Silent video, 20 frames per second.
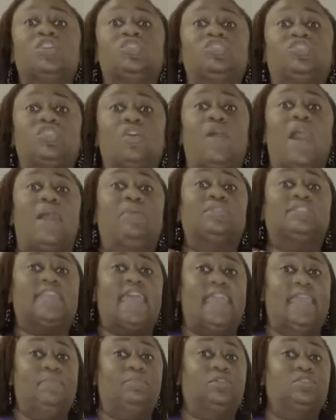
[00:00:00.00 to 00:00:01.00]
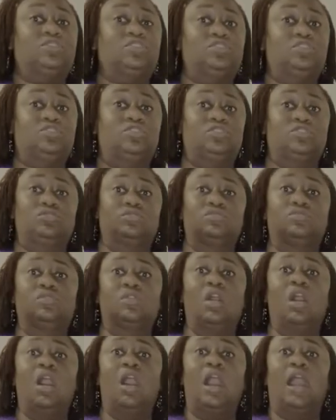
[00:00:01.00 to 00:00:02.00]
So I was able to do
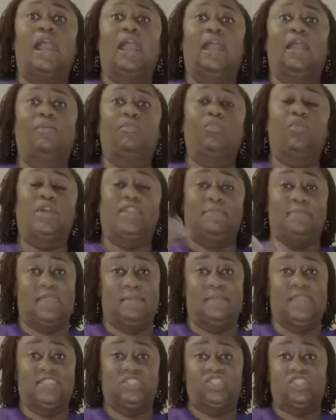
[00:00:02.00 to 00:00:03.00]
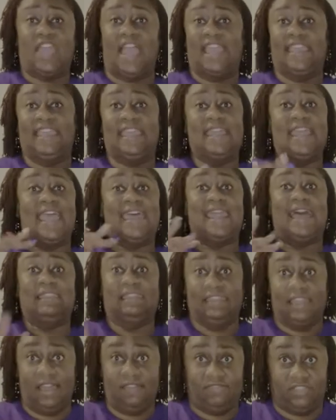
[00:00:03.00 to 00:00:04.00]
um, one of Mimi's jacket and I
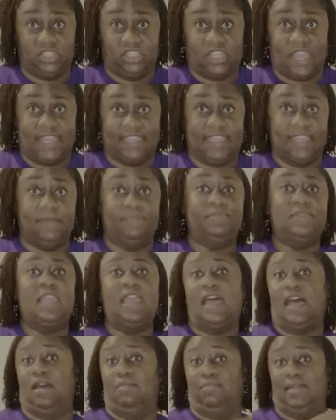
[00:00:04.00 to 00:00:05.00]
love the jacket. I'll